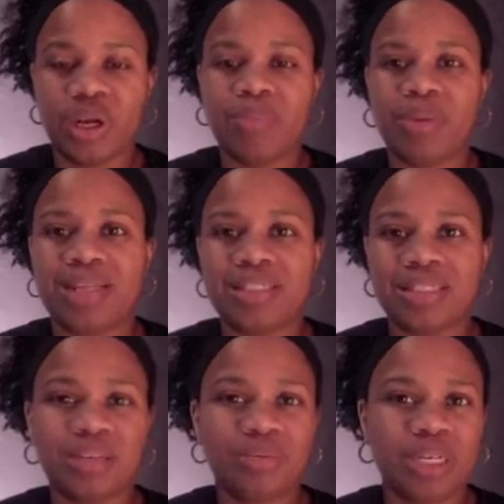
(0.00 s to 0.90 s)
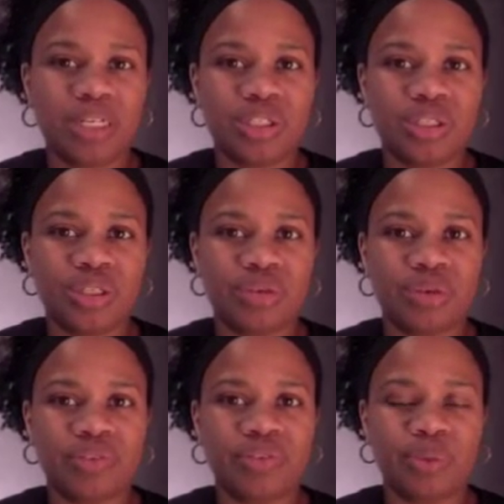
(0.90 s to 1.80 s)
but I did run into
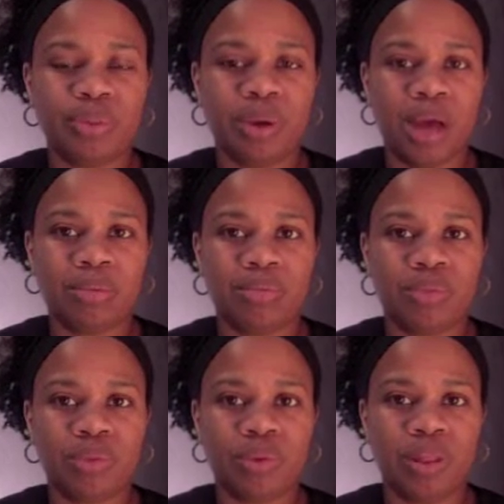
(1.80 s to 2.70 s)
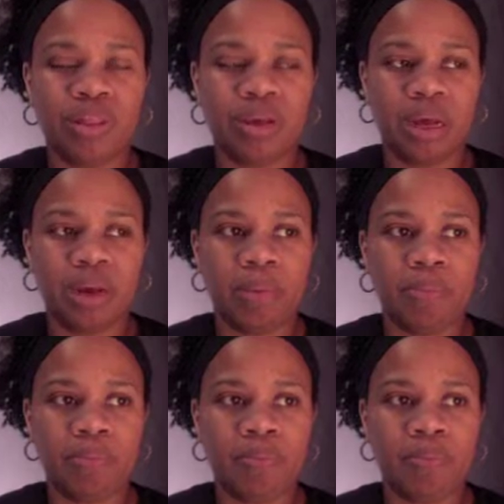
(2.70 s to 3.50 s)
a few problems with some